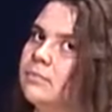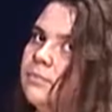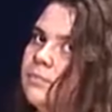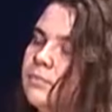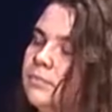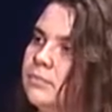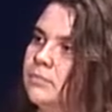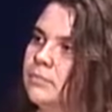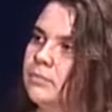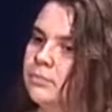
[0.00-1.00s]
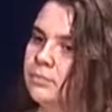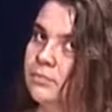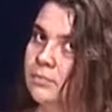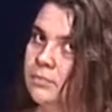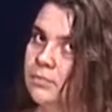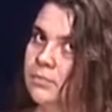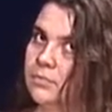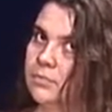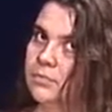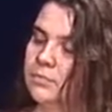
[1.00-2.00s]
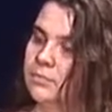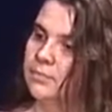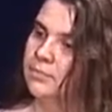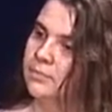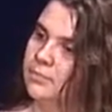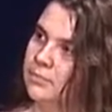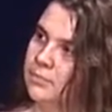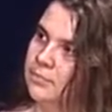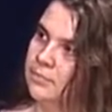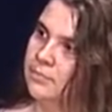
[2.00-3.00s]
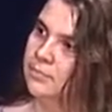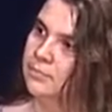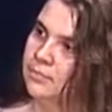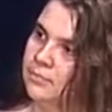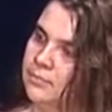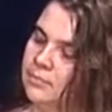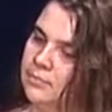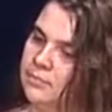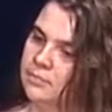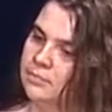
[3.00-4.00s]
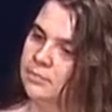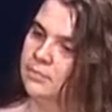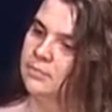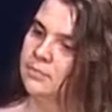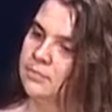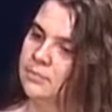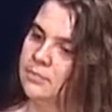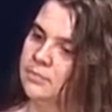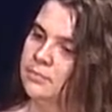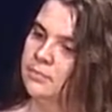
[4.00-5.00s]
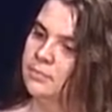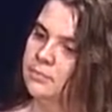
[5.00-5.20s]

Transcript: (not speaking)